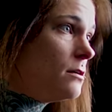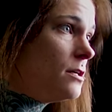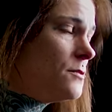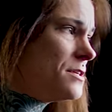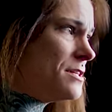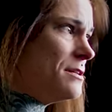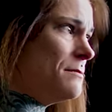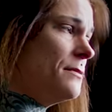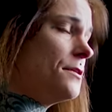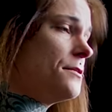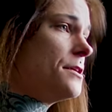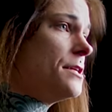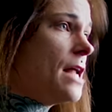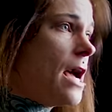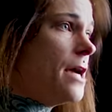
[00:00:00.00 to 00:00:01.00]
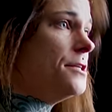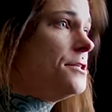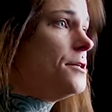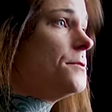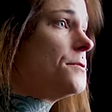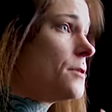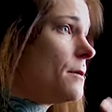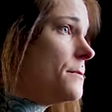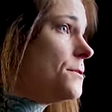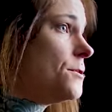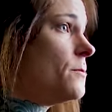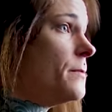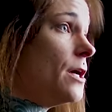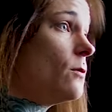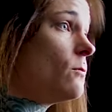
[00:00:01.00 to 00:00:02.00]
It was in the middle of the night too, so I'm
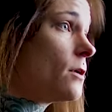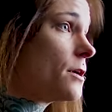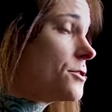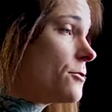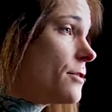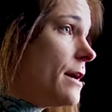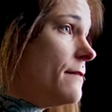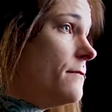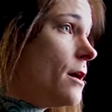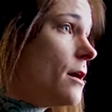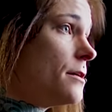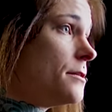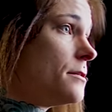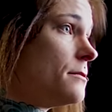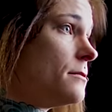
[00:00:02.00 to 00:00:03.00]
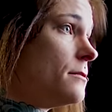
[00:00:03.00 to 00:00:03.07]
assuming he worked graveyard.